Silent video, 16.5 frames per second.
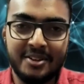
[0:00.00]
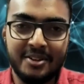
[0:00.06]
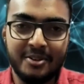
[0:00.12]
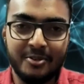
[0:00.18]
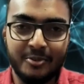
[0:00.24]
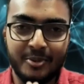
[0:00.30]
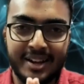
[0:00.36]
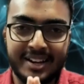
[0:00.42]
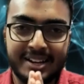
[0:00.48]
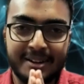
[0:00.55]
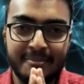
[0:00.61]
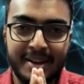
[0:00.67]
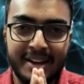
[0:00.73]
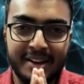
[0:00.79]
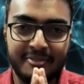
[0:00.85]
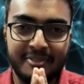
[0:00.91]
Welcome
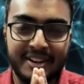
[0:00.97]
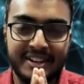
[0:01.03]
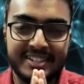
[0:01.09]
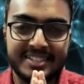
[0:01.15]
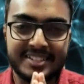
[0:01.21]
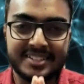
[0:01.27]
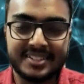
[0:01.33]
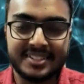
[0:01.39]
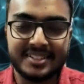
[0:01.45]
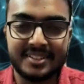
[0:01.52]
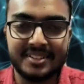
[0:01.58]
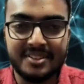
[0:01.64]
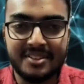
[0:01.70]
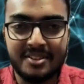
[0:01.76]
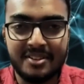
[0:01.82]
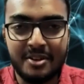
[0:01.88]
back, friends.
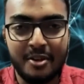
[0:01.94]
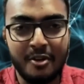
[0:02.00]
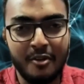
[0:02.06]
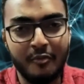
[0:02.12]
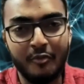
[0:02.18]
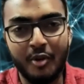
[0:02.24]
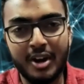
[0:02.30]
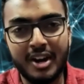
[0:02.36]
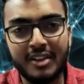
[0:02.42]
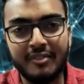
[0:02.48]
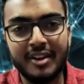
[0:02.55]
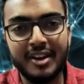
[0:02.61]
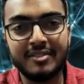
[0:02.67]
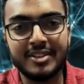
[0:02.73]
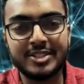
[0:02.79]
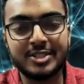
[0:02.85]
What if
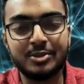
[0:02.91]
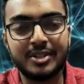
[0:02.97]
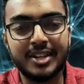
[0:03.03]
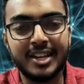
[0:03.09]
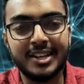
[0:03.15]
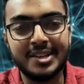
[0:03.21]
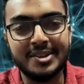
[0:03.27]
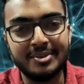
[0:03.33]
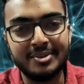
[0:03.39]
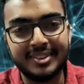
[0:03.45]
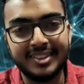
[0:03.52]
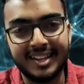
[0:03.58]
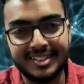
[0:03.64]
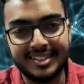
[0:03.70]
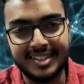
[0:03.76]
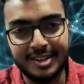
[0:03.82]
I was to tell you
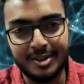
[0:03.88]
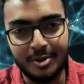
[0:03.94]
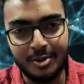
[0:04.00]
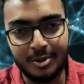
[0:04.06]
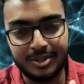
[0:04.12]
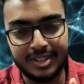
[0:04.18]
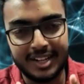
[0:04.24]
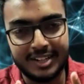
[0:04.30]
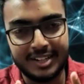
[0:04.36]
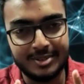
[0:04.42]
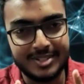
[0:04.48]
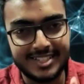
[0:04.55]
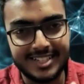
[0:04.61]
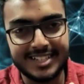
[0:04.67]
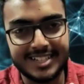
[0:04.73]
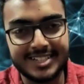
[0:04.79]
that the logo that you
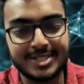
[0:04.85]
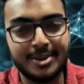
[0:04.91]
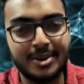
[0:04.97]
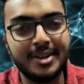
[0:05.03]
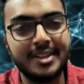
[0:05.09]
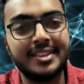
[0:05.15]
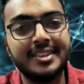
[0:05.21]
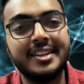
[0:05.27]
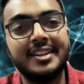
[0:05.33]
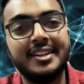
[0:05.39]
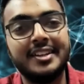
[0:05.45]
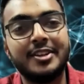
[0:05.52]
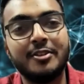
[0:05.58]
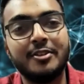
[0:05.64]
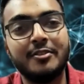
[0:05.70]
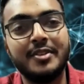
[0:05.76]
just saw in the
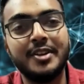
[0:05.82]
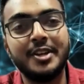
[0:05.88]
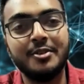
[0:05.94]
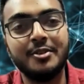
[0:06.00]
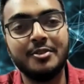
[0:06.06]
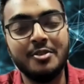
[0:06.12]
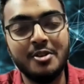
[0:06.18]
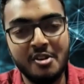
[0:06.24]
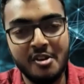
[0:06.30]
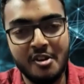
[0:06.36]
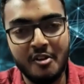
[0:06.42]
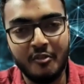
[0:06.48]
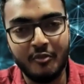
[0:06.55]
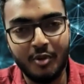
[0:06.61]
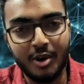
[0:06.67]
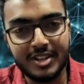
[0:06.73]
intro video
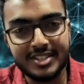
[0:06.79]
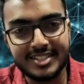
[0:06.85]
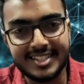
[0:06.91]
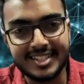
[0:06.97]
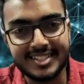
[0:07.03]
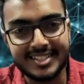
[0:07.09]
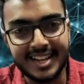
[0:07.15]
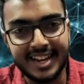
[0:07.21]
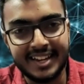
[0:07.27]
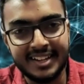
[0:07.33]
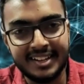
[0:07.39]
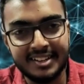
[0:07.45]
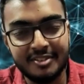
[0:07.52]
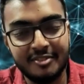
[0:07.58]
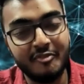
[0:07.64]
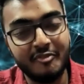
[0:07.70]
was
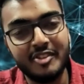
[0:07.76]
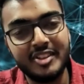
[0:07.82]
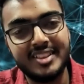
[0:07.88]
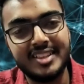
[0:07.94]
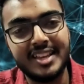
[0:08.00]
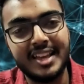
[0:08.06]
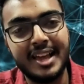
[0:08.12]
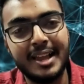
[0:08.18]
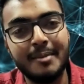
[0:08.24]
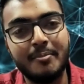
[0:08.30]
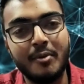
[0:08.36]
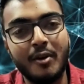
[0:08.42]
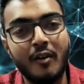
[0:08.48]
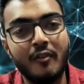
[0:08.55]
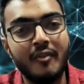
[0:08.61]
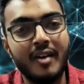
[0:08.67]
designed with the help
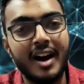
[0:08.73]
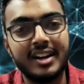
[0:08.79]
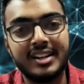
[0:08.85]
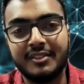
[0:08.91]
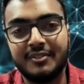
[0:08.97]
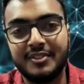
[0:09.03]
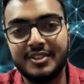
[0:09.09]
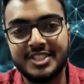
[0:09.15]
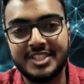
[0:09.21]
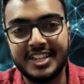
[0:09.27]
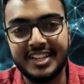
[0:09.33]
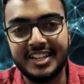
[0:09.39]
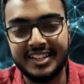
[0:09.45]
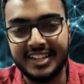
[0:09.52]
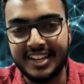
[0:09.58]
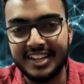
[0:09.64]
of artificial
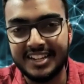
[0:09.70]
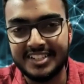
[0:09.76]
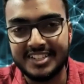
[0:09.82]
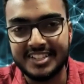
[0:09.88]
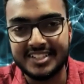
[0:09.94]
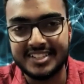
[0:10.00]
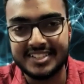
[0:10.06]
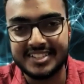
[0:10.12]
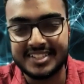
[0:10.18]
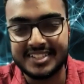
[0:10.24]
intelligence?